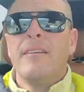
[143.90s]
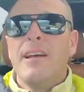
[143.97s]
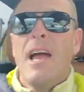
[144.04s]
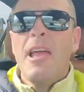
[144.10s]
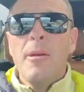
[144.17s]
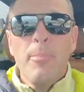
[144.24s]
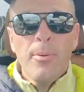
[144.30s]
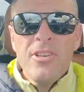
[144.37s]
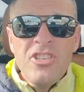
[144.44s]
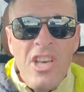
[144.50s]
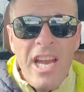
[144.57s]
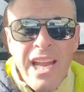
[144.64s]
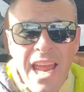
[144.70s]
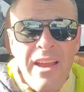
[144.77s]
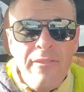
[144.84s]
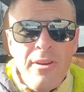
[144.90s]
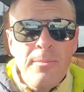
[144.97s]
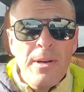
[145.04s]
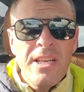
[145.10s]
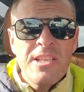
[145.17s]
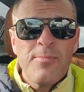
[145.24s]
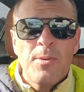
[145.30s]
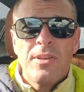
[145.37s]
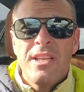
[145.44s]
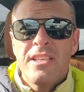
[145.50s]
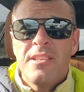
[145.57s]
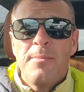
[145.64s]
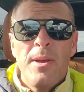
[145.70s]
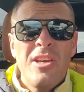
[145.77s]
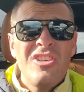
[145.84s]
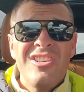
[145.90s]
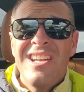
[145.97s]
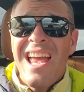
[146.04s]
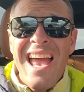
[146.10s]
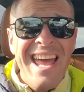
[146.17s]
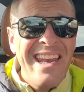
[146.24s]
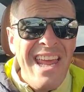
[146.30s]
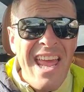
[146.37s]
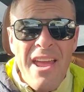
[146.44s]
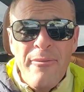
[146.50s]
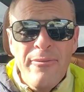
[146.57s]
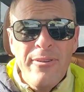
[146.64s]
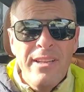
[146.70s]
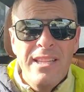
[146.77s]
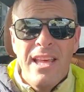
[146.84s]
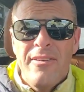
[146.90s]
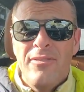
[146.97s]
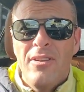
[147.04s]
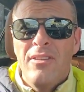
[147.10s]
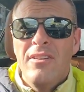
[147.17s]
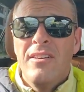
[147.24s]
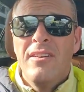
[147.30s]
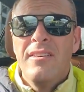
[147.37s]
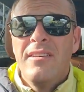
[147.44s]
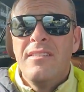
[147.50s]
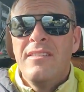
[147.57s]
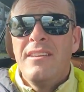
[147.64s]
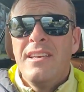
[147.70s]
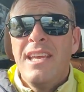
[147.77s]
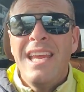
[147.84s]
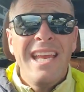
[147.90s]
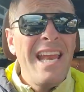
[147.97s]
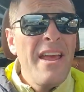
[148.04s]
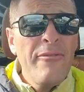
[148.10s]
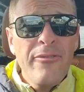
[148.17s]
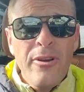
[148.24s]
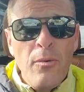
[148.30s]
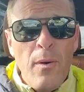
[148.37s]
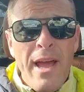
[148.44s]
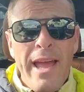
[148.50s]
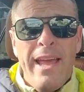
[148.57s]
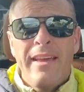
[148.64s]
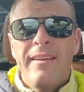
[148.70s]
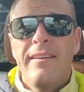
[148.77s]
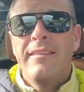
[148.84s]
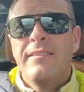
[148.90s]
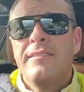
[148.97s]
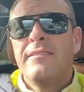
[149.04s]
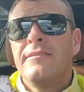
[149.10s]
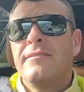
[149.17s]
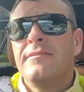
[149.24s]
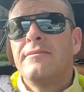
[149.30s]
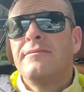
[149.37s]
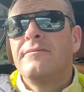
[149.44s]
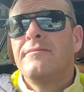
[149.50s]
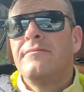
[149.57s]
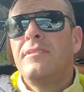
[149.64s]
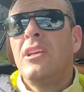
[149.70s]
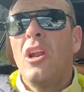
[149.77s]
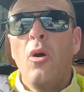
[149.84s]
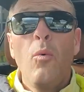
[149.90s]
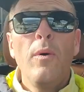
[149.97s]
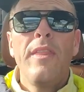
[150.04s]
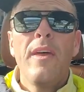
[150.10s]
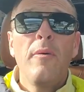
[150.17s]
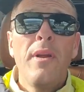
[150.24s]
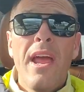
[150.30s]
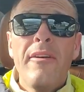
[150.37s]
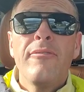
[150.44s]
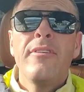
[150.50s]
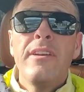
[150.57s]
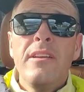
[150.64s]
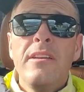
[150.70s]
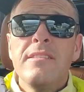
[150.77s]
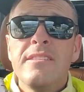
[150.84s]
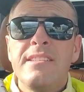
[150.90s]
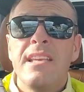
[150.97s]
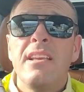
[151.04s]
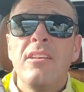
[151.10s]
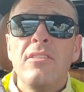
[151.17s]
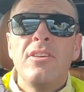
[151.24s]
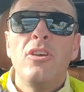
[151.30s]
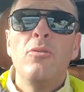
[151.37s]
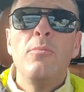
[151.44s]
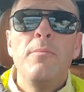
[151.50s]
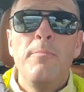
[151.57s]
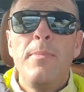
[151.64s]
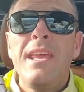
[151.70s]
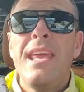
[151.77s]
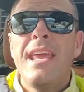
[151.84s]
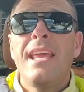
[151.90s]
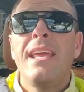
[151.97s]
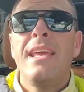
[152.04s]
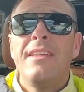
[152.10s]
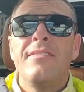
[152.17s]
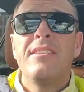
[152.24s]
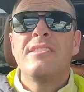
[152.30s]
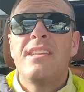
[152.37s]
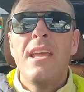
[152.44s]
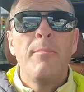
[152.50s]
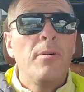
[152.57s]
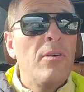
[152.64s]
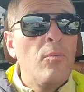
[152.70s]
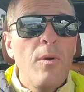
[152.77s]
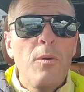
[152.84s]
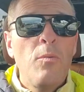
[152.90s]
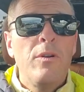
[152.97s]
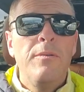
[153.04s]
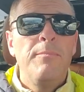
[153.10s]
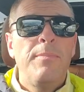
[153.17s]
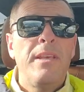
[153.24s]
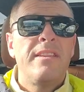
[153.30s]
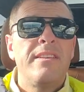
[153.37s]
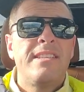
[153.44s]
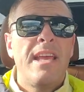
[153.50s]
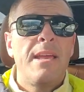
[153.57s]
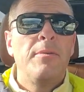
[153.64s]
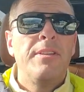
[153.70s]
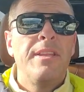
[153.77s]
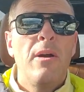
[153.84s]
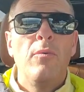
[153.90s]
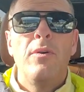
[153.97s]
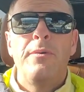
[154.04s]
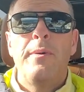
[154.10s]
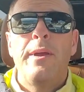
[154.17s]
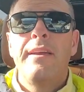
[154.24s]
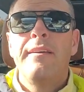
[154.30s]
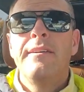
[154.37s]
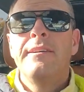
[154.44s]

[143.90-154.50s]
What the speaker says: I appreciate everybody's participation at every level, in every way. You know, without every single human being in the stable, we wouldn't be the stable now, would we?